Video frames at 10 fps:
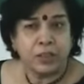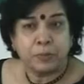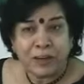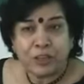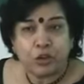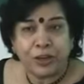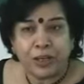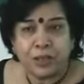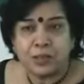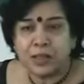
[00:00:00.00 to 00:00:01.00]

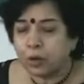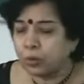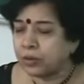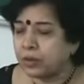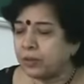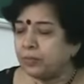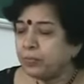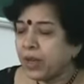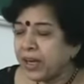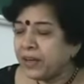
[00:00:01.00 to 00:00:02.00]
especially in South uh,
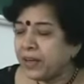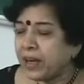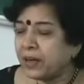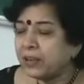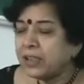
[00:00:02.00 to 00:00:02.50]
India